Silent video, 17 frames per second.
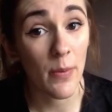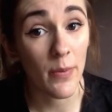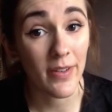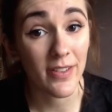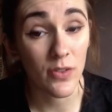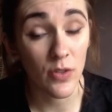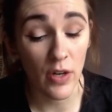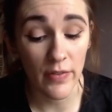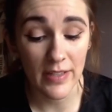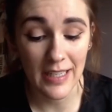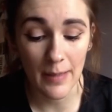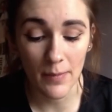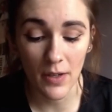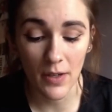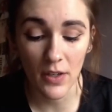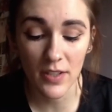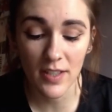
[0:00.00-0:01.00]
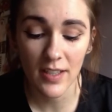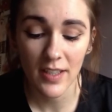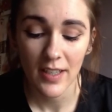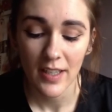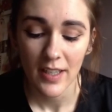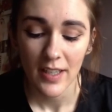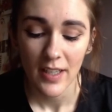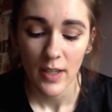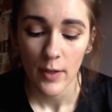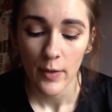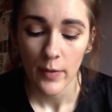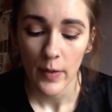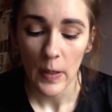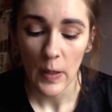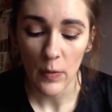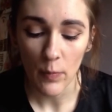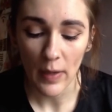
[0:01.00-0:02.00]
really wanted to try this lip gloss
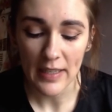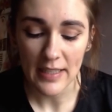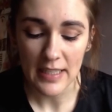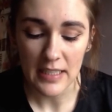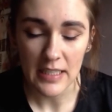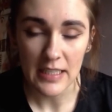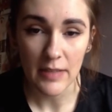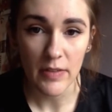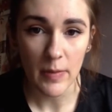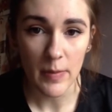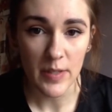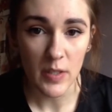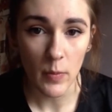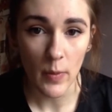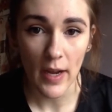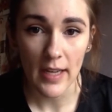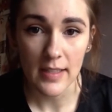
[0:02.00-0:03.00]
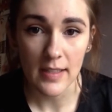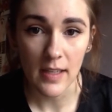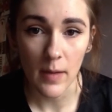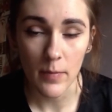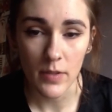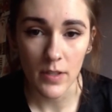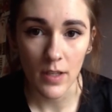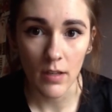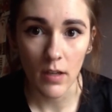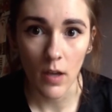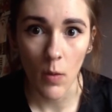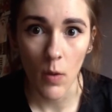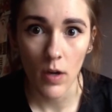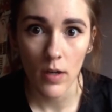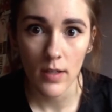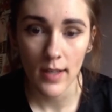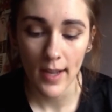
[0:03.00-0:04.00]
of my sister's. Every time she wears it, I'm just like, I
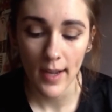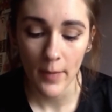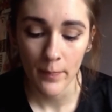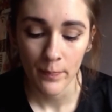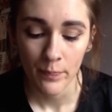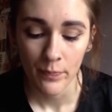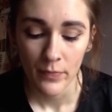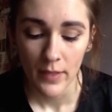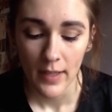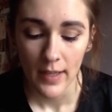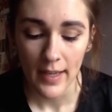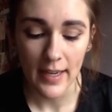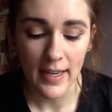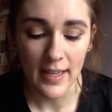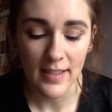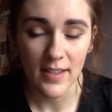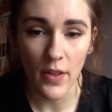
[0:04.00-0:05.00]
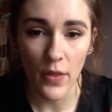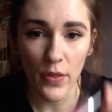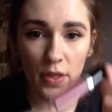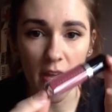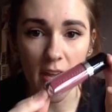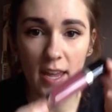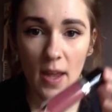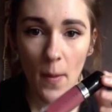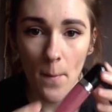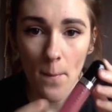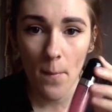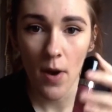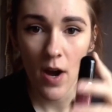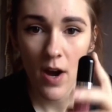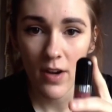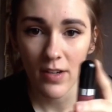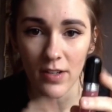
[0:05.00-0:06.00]
want that. It is the
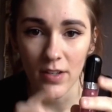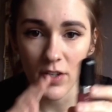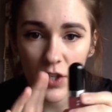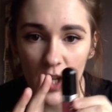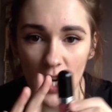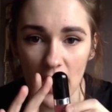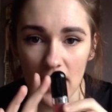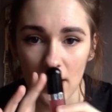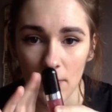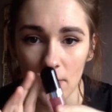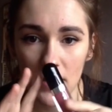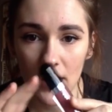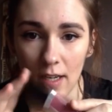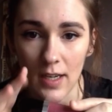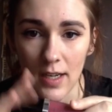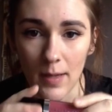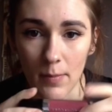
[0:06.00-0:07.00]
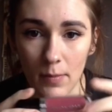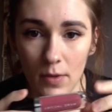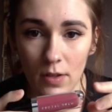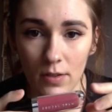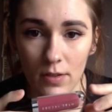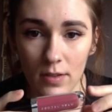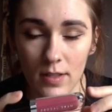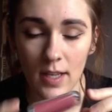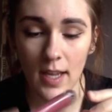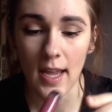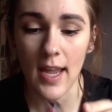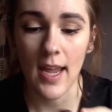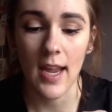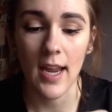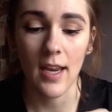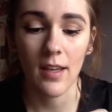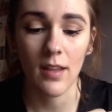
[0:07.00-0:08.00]
Marc Jacobs lip gloss
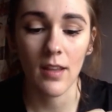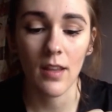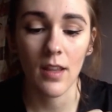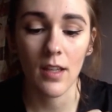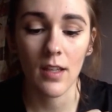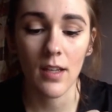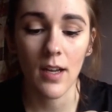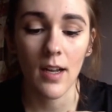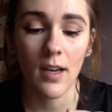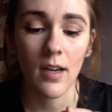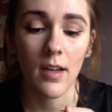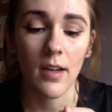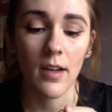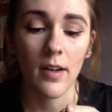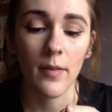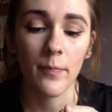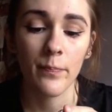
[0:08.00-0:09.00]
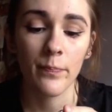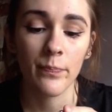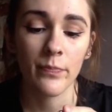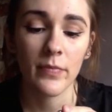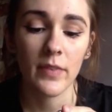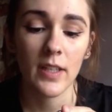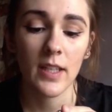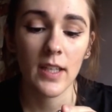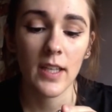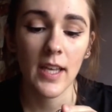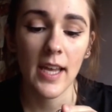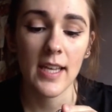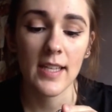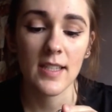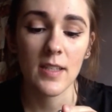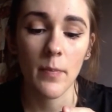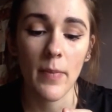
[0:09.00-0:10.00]
in the colour
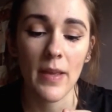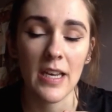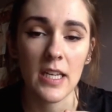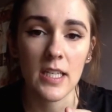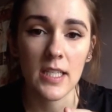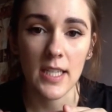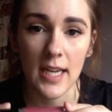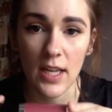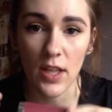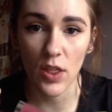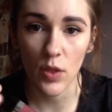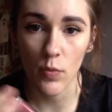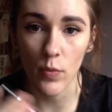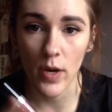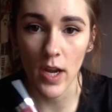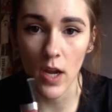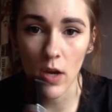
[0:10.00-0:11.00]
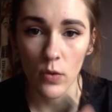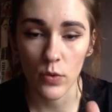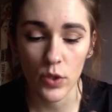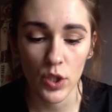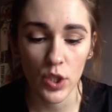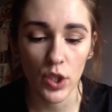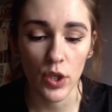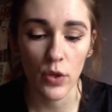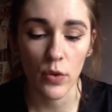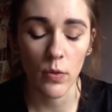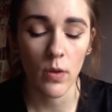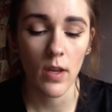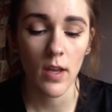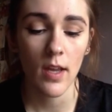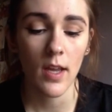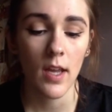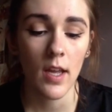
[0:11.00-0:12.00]
Kissability 302. And
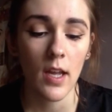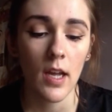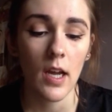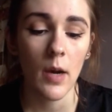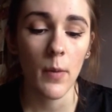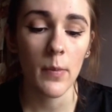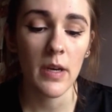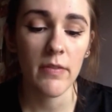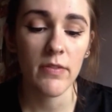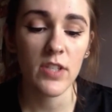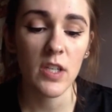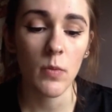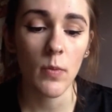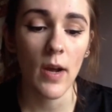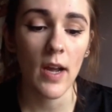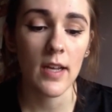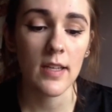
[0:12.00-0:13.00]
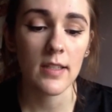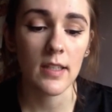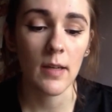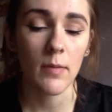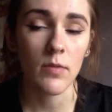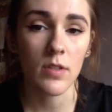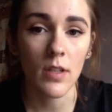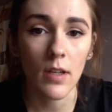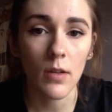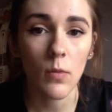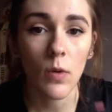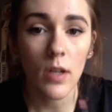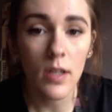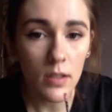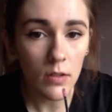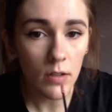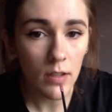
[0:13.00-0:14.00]
whenever she wears it, I'm just like, what
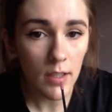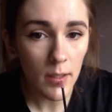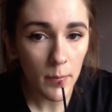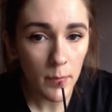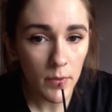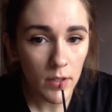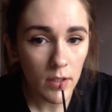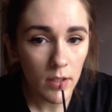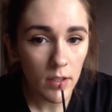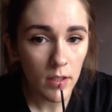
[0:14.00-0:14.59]
is on her lips?